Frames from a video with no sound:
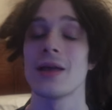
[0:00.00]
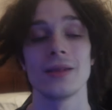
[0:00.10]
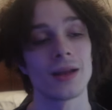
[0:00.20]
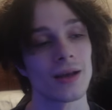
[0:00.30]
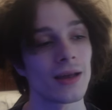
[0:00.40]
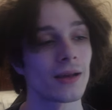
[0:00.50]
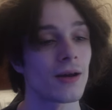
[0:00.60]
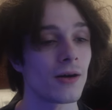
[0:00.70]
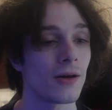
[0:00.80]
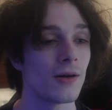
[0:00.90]
and then I get a
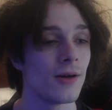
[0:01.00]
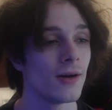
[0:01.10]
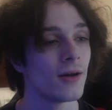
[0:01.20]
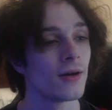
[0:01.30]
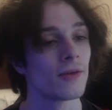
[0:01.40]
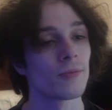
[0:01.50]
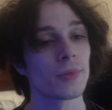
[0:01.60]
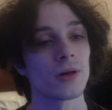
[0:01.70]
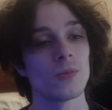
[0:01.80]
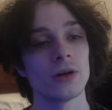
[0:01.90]
call
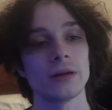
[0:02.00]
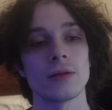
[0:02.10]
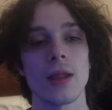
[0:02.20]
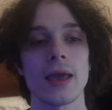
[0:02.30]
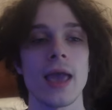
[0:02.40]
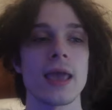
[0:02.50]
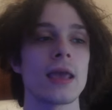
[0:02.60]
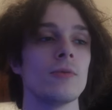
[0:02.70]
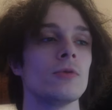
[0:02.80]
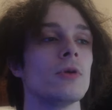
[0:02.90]
from someone and they're like, hey,
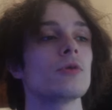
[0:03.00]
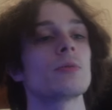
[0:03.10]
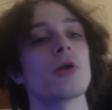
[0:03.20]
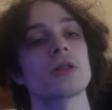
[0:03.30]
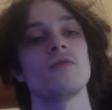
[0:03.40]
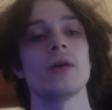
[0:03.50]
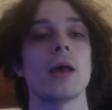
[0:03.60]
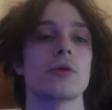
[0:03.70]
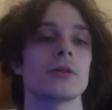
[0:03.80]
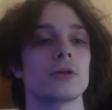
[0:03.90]
you're supposed to fill
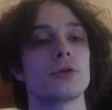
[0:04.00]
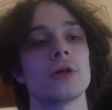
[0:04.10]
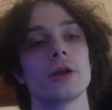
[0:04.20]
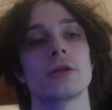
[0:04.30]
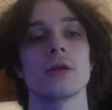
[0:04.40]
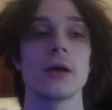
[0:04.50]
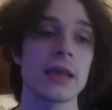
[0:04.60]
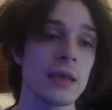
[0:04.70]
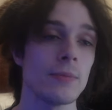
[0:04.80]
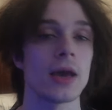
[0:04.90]
out such and such
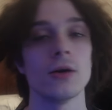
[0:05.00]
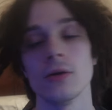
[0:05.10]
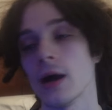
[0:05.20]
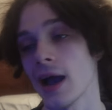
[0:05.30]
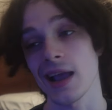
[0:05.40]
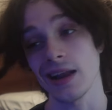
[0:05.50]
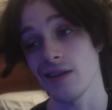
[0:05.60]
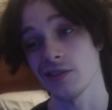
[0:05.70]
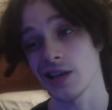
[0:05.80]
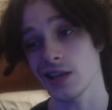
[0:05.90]
email. I ain't
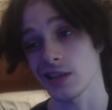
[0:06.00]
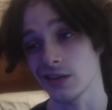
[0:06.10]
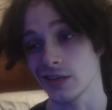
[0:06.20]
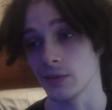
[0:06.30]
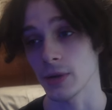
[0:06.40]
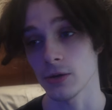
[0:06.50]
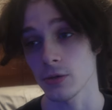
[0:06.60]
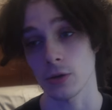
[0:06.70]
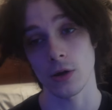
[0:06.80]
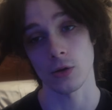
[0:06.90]
never get this
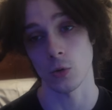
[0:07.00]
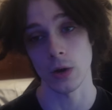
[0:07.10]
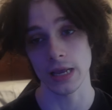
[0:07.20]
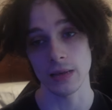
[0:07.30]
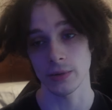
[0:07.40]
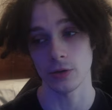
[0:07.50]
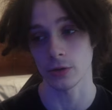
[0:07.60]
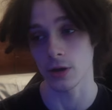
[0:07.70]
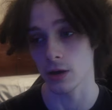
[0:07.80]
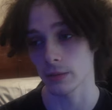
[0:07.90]
email, so I don't know what email
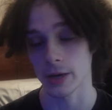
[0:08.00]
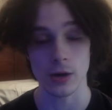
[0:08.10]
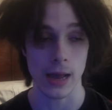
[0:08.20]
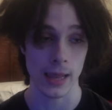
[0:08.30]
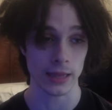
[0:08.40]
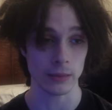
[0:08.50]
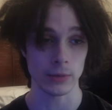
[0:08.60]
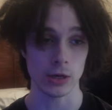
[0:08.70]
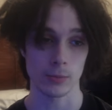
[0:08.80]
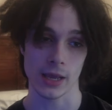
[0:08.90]
they're talking about. I let
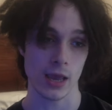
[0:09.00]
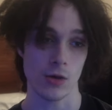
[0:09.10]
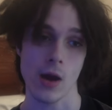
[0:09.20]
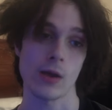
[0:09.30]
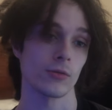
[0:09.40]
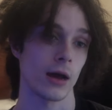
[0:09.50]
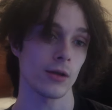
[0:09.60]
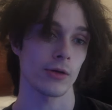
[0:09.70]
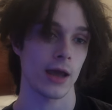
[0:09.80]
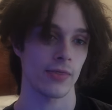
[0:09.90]
them know. I'm like, yo, I don't, I
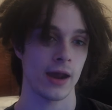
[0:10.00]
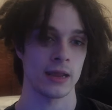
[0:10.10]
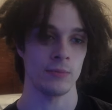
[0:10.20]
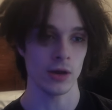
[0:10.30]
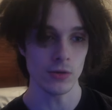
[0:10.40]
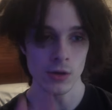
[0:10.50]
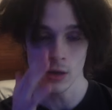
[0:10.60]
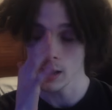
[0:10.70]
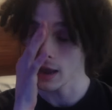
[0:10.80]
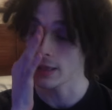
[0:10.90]
don't got that email.
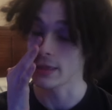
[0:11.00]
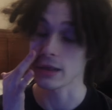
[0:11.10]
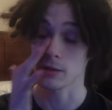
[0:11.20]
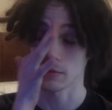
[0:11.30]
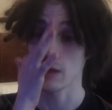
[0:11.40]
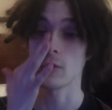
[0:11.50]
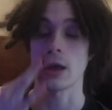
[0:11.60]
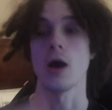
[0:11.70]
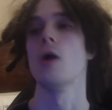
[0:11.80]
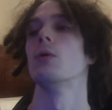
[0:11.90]
And they, they were
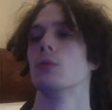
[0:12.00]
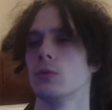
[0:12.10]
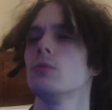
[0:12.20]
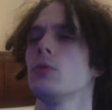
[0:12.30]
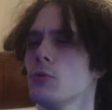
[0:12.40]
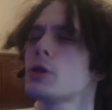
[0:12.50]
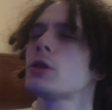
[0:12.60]
like, oh, we'll, we'll, we'll